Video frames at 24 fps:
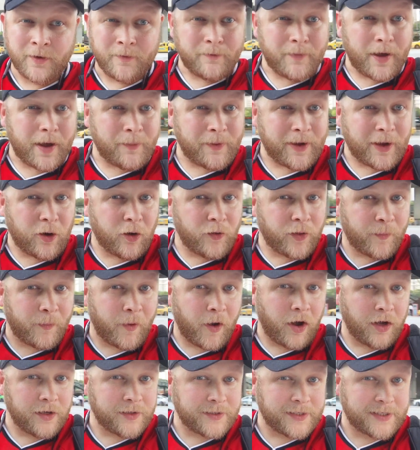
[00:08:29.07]
Maybe in other
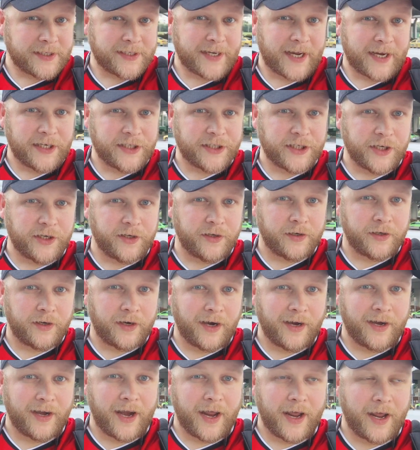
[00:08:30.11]
parts of the station,
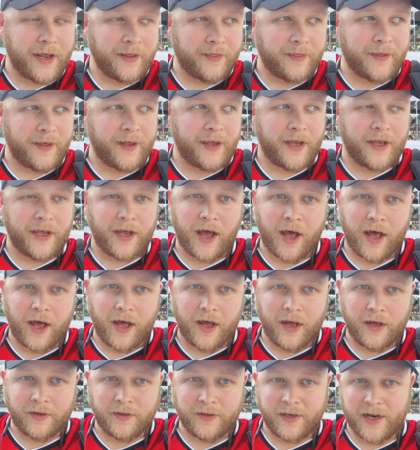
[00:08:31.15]
near the
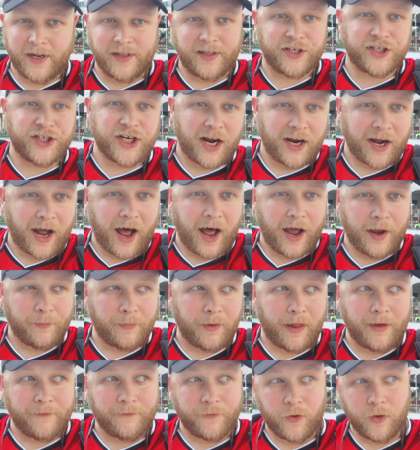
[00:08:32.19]
Shanghai
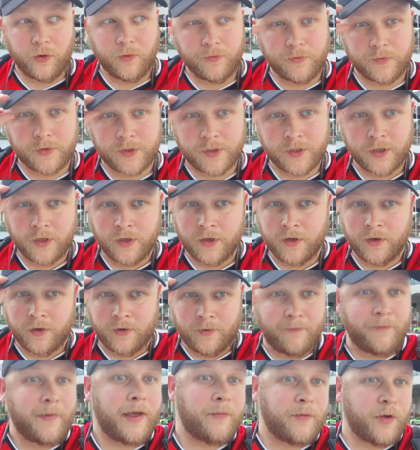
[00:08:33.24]
platforms,
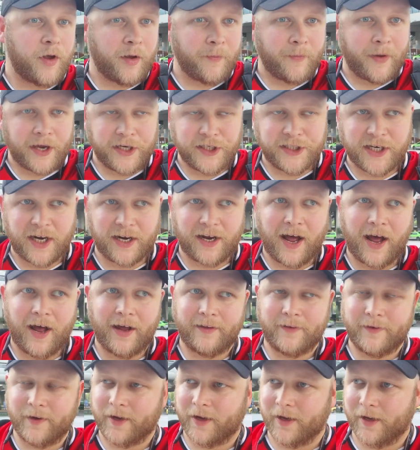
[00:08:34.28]
maybe you can buy Shanghai
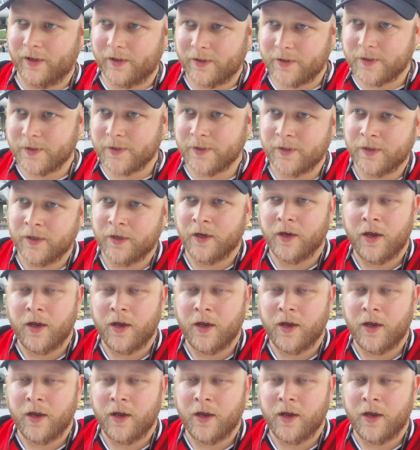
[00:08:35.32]
tickets.